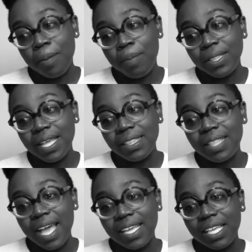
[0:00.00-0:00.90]
But
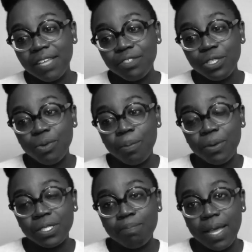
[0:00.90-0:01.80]
that gives you a
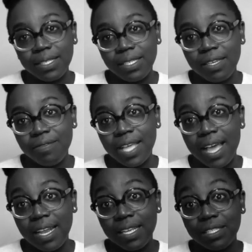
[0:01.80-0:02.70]
perspective
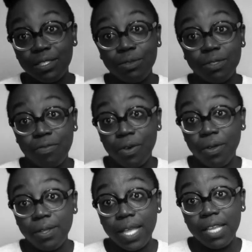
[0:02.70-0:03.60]
that is
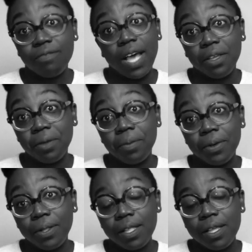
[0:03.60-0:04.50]
useful and valuable.